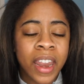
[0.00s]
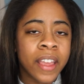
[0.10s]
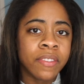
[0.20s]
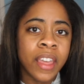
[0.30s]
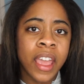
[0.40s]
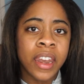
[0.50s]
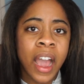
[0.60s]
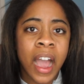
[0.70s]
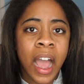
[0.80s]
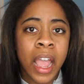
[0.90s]
and then
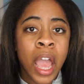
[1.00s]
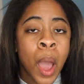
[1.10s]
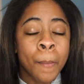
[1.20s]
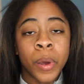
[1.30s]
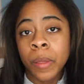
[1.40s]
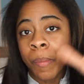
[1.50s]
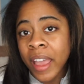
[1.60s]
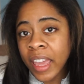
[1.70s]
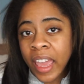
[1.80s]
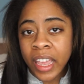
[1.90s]
I put it
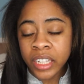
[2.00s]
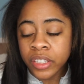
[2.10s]
back in.